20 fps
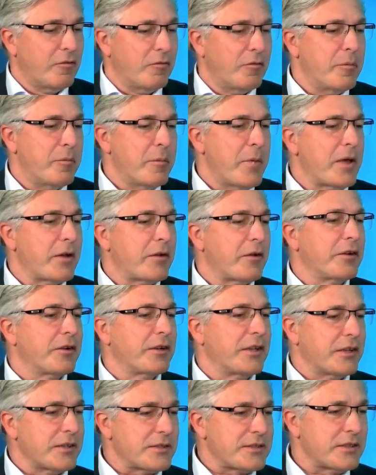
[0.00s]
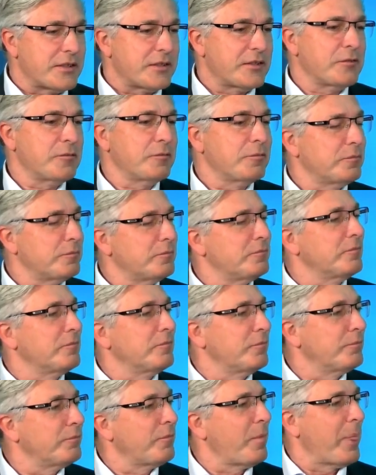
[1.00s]
the men are guessing
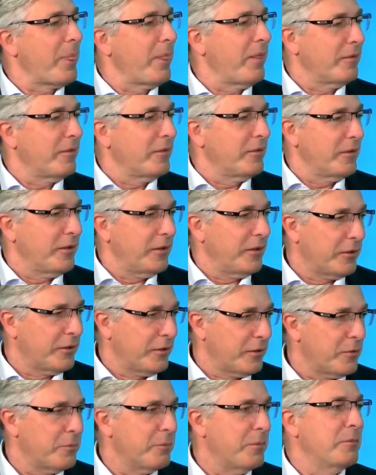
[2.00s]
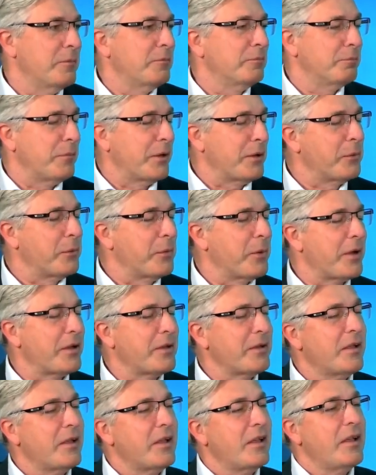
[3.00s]
in a big way,
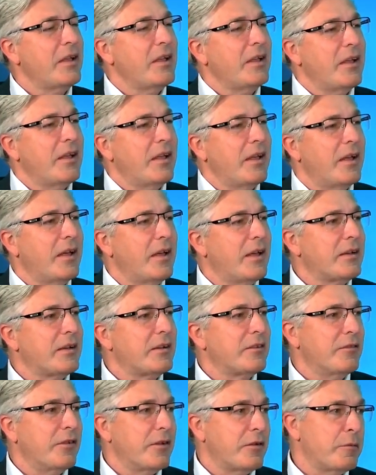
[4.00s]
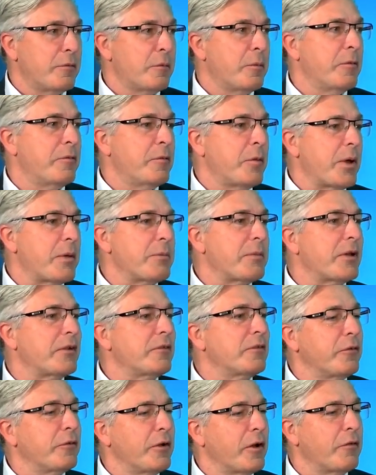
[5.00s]
and the
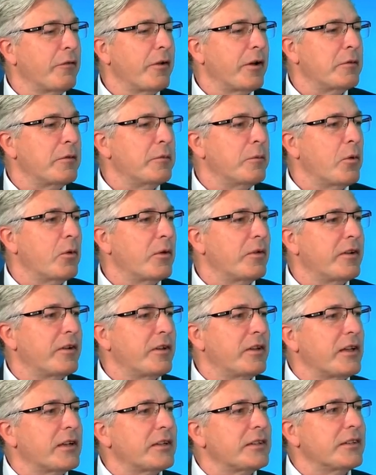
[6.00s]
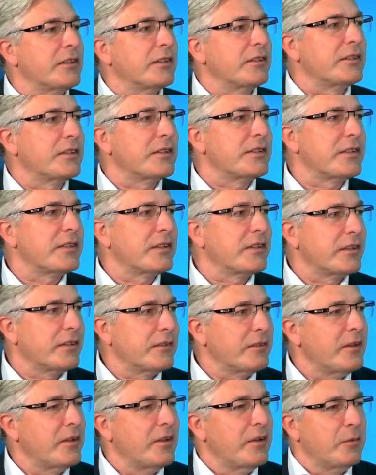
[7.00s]
women, we are very more reluctant and say,
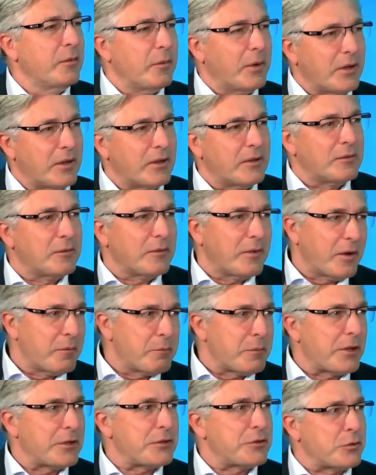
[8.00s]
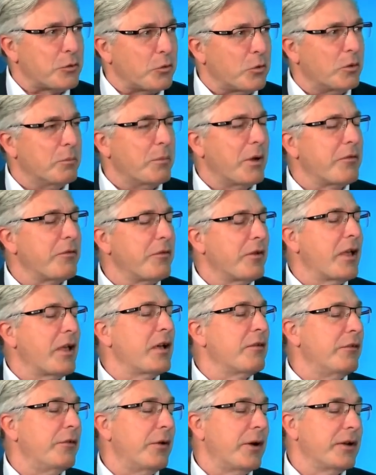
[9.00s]
well, I'm not sure, but they
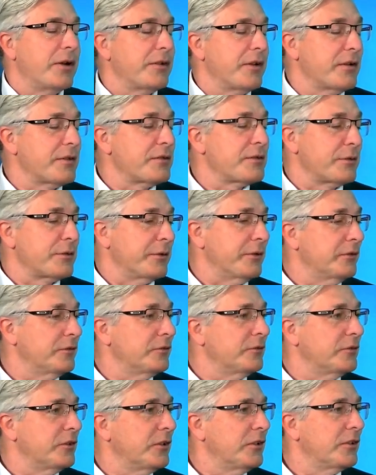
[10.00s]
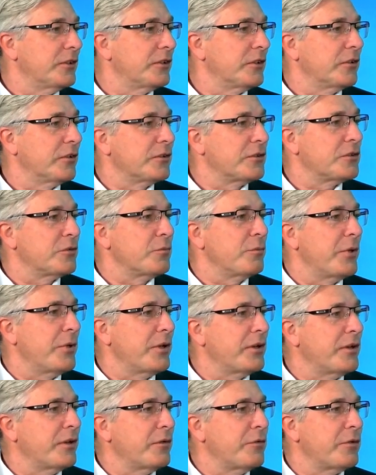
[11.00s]
have the right answer. So it's a
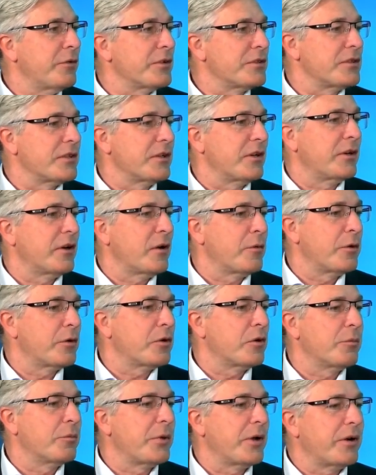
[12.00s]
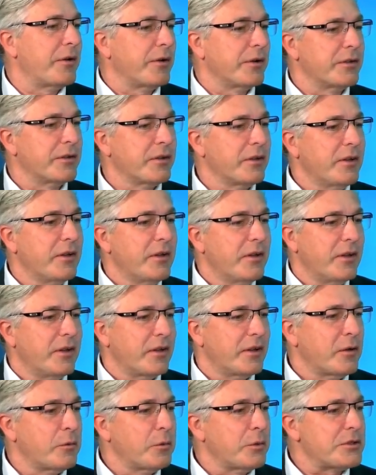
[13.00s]
big difference here how we compare it.
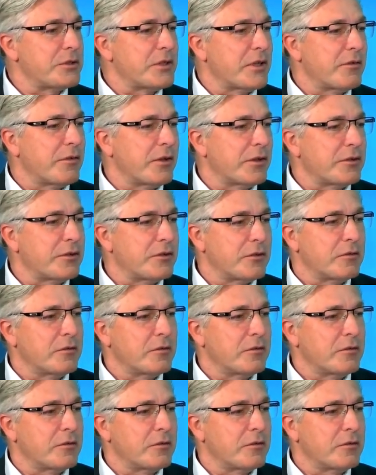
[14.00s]
And I would say that